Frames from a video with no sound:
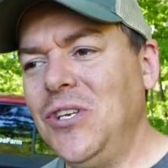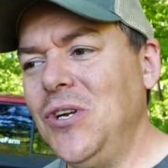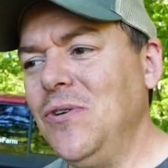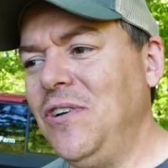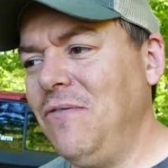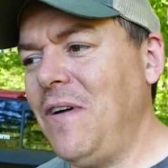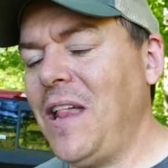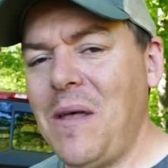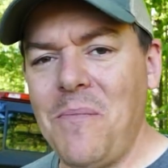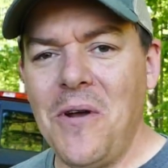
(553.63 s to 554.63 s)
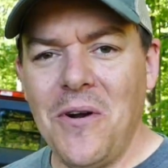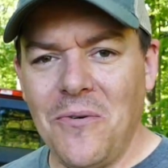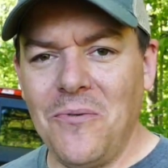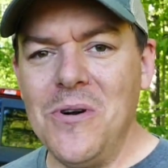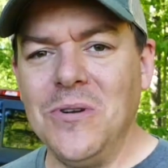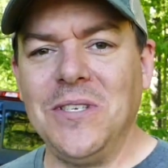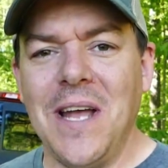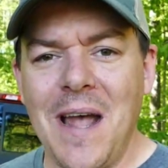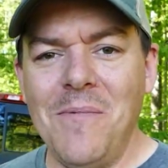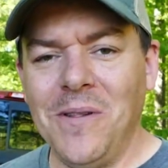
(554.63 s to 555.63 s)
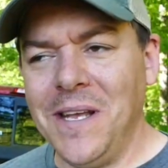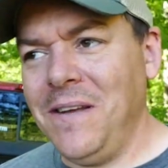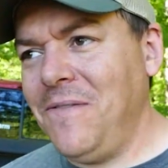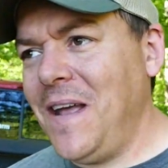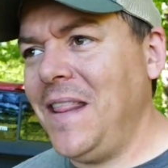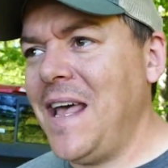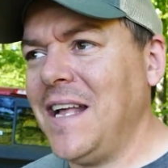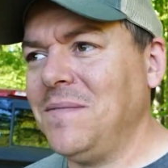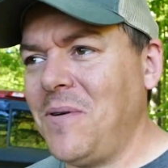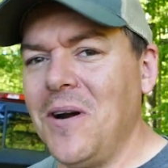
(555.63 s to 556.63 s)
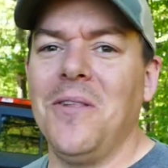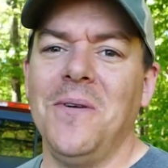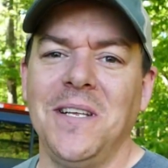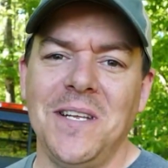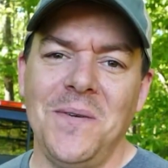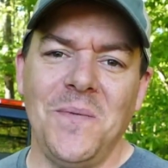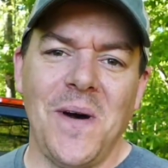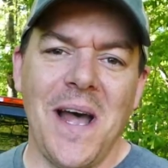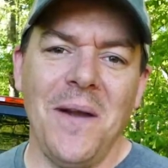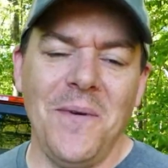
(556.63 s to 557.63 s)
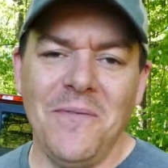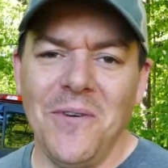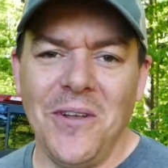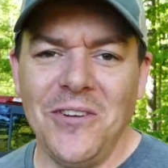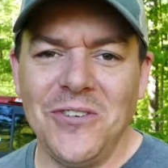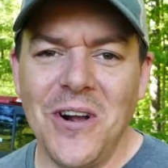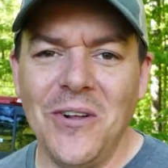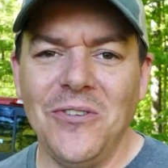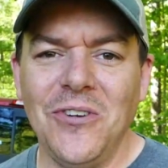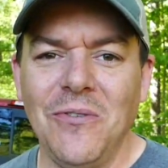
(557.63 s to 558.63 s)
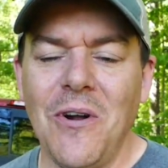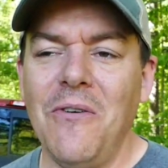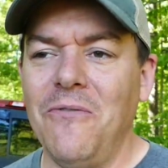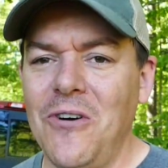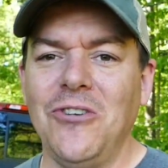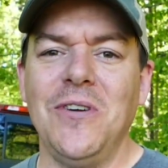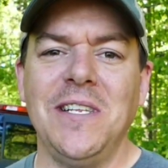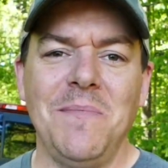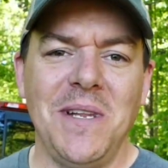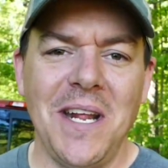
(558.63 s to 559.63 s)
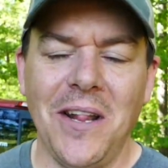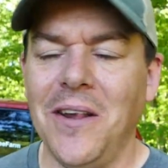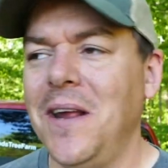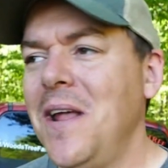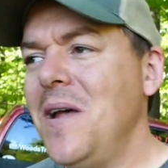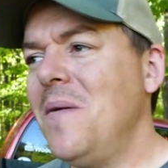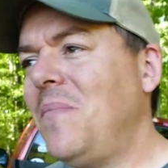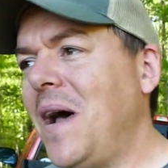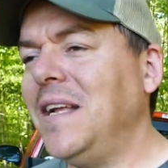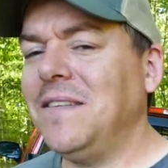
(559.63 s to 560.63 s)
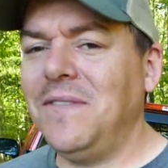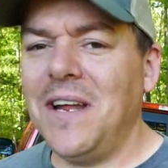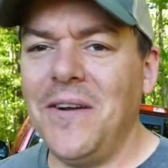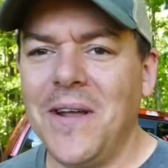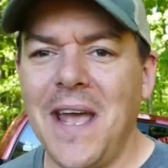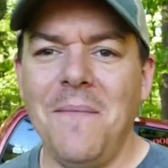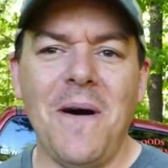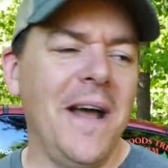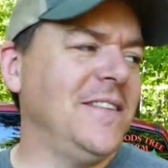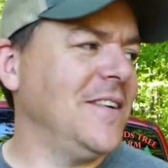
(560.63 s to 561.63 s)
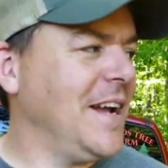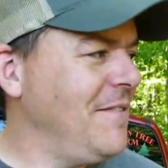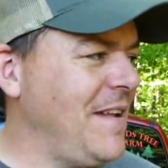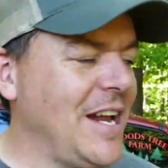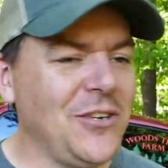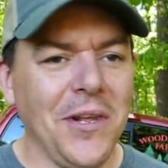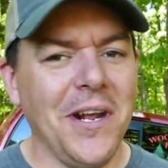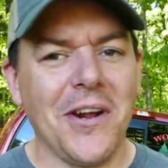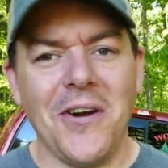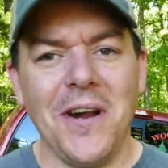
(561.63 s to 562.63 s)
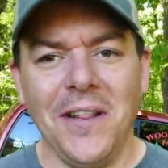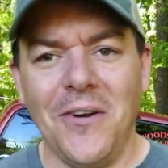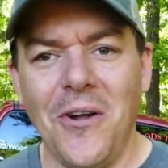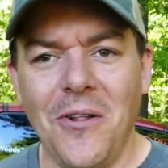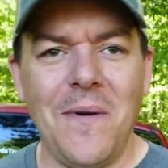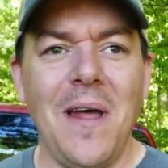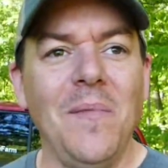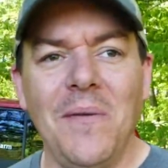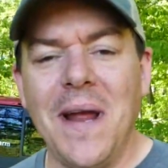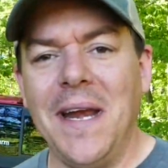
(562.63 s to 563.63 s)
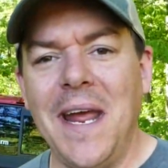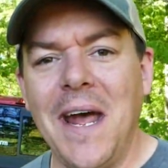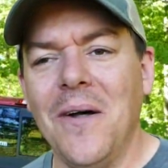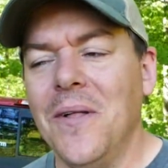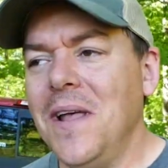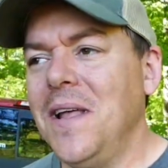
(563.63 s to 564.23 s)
to develop roots, I believe, and that's part of the reason why we've really struggled to grow fir trees in particular. Pines have done okay. Pines are kind of naturally occurring. They're all around me right now.